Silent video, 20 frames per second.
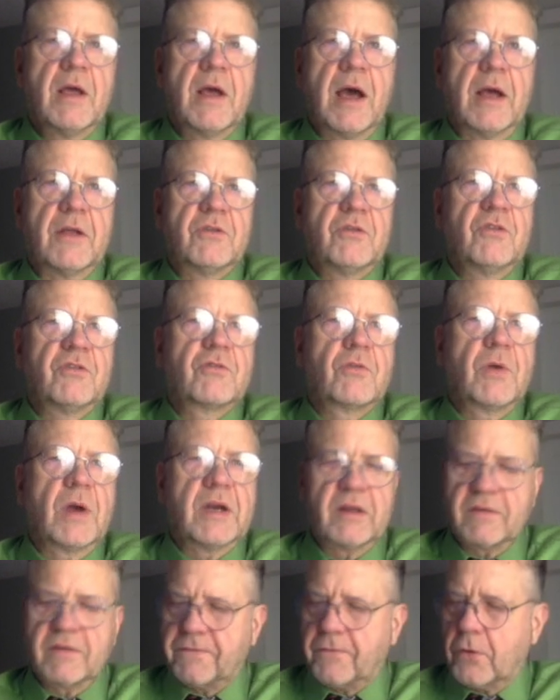2 squared
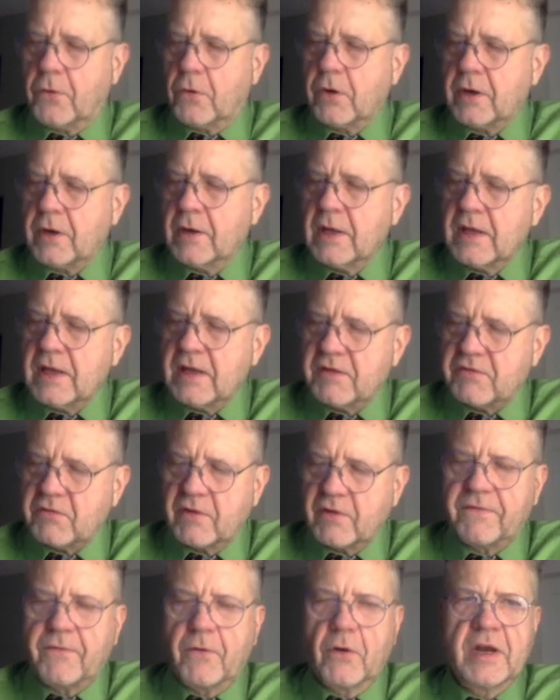is 4. Is there a
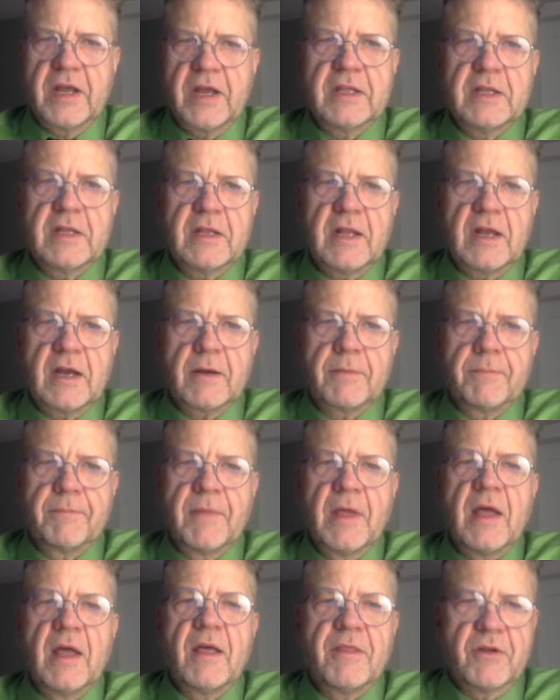4 hidden in there?
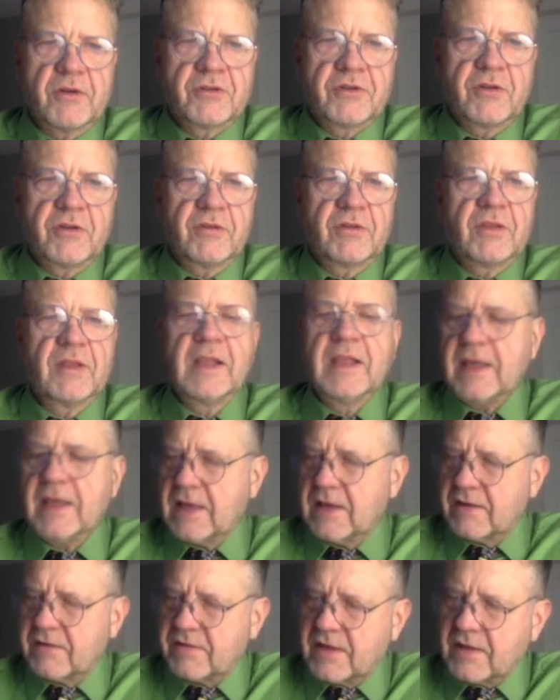There certainly
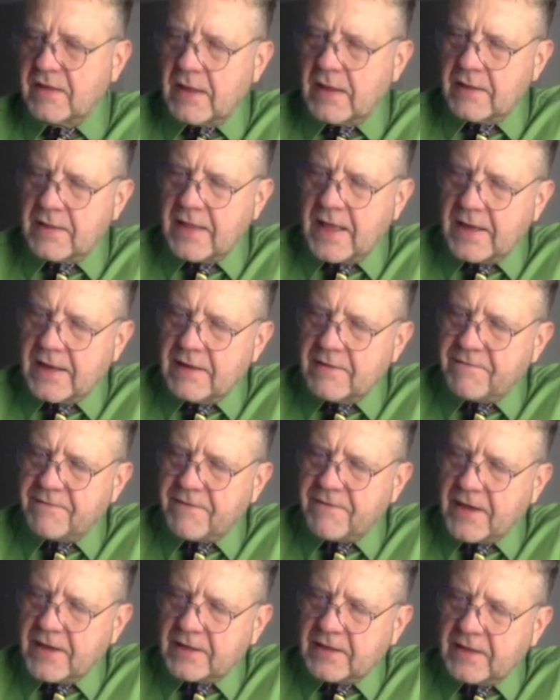is, and that in
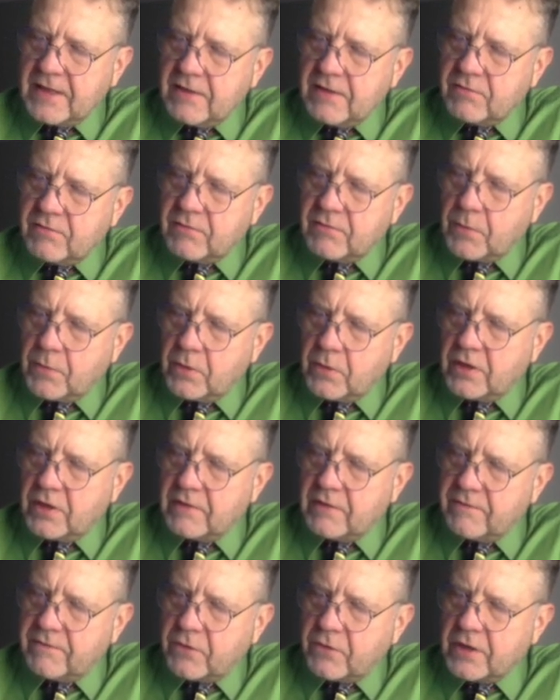fact is what we're looking
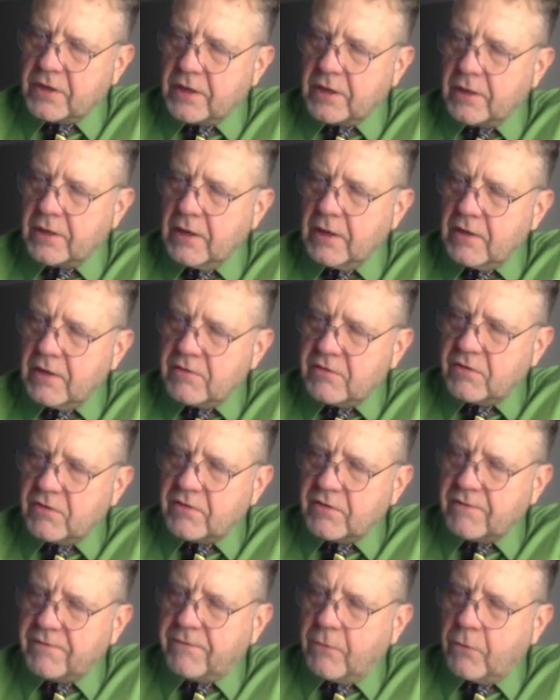for here. So there's a
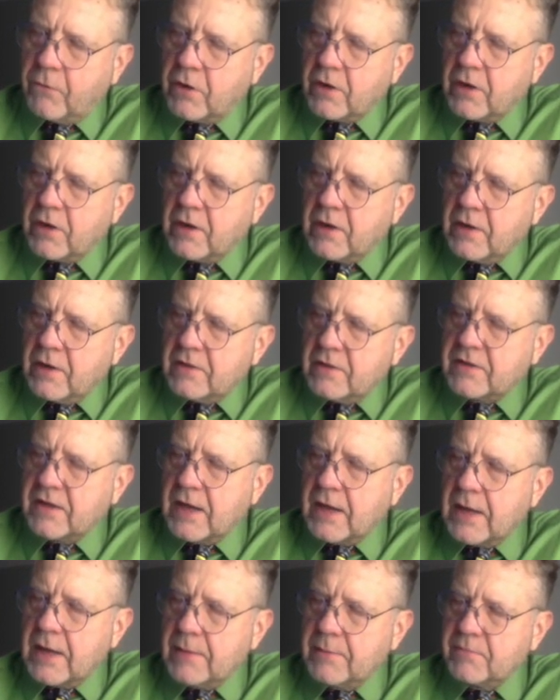4
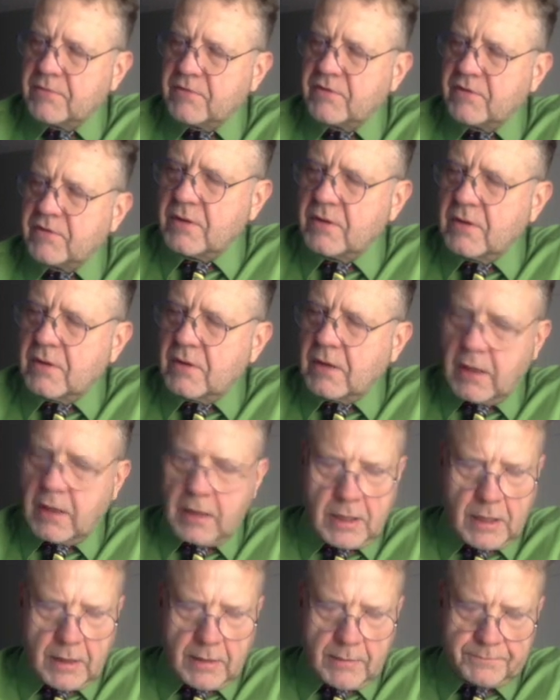times, what
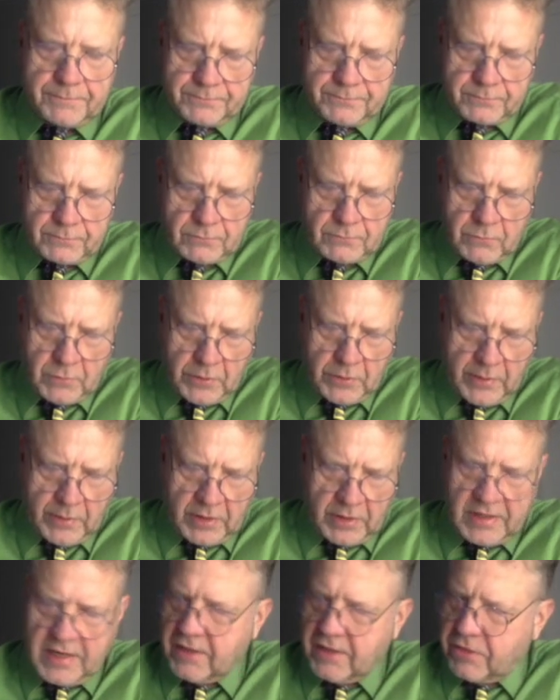are we
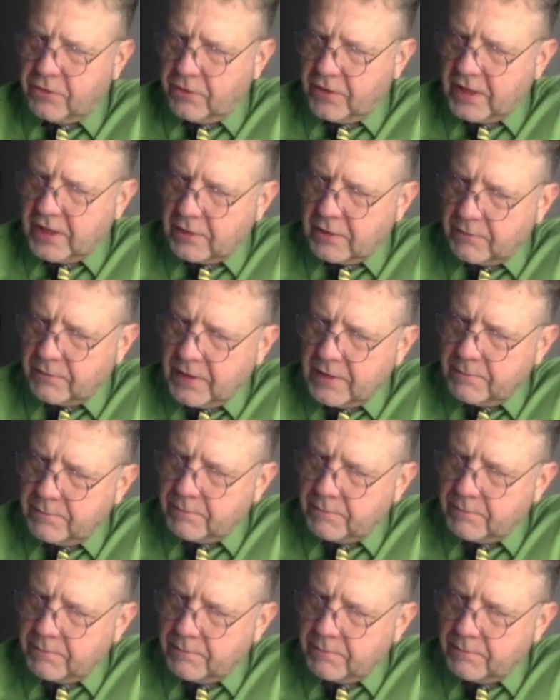looking at? 30 here, right?